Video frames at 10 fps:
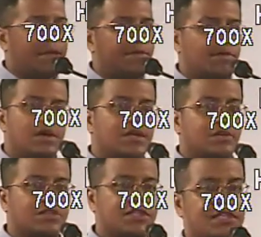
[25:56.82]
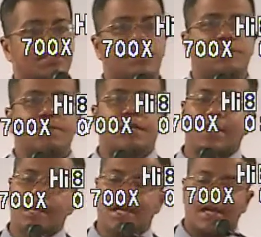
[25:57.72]
may be wrong on those statistics, but
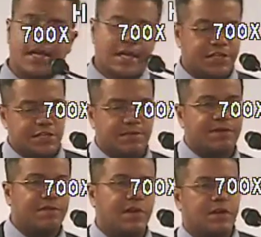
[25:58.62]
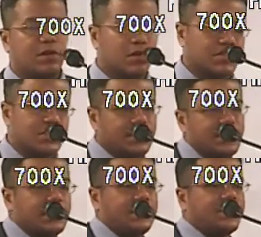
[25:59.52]
it should be very close
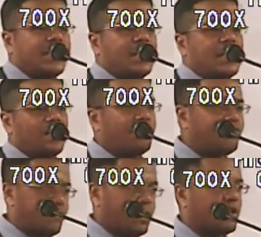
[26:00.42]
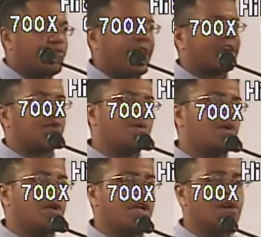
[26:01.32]
that of of that
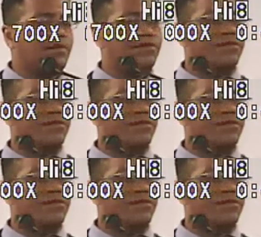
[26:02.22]
community of